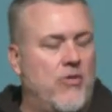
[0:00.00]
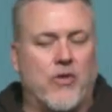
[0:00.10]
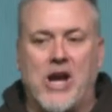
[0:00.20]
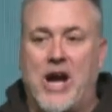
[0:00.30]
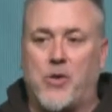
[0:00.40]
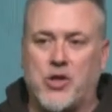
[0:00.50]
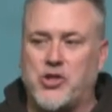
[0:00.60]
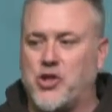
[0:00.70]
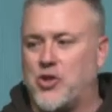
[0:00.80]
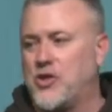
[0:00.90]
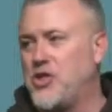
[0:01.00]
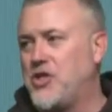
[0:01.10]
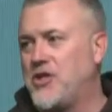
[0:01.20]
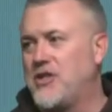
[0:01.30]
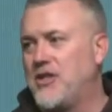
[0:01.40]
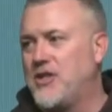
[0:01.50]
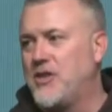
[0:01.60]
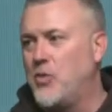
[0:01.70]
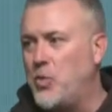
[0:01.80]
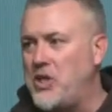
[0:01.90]
For our church,
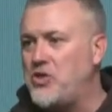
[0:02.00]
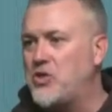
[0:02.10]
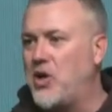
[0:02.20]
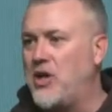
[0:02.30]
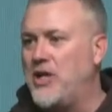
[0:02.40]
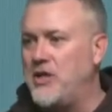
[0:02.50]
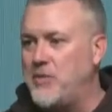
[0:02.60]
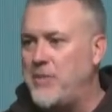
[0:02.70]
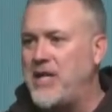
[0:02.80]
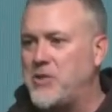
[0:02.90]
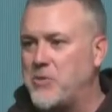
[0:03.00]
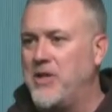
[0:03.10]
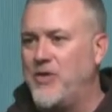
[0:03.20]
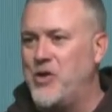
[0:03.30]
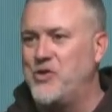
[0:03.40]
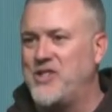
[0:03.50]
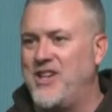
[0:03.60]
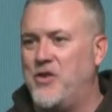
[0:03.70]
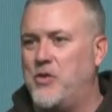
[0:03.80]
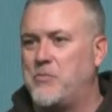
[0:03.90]
we started in the basement of a
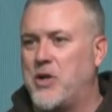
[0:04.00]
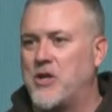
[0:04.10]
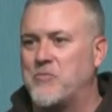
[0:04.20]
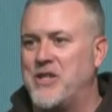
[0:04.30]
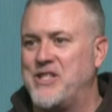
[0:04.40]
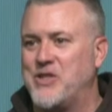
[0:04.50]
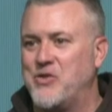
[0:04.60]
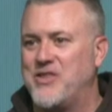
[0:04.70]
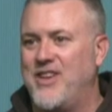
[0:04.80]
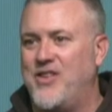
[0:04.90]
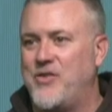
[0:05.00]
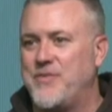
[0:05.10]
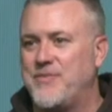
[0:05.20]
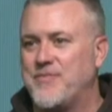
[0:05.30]
hotel, Park Place Hotel.